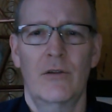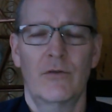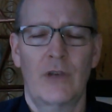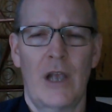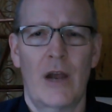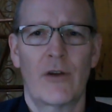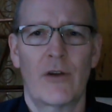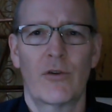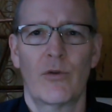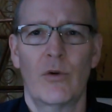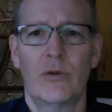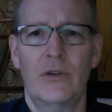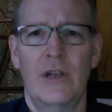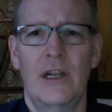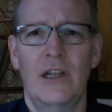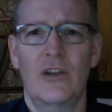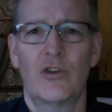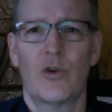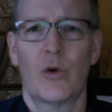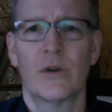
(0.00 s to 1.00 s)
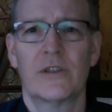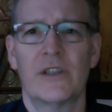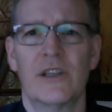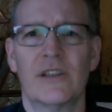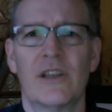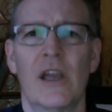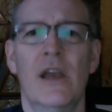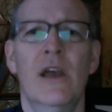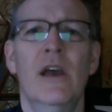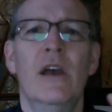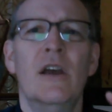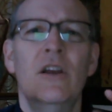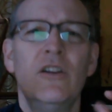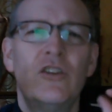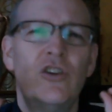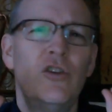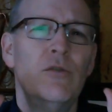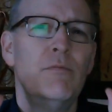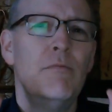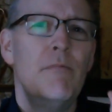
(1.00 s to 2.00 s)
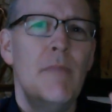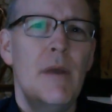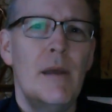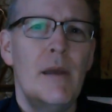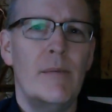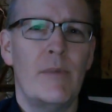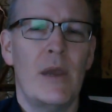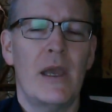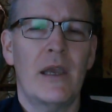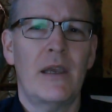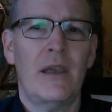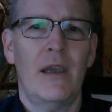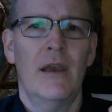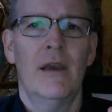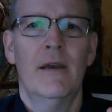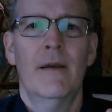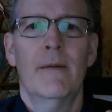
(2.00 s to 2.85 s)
counter toruses to mimic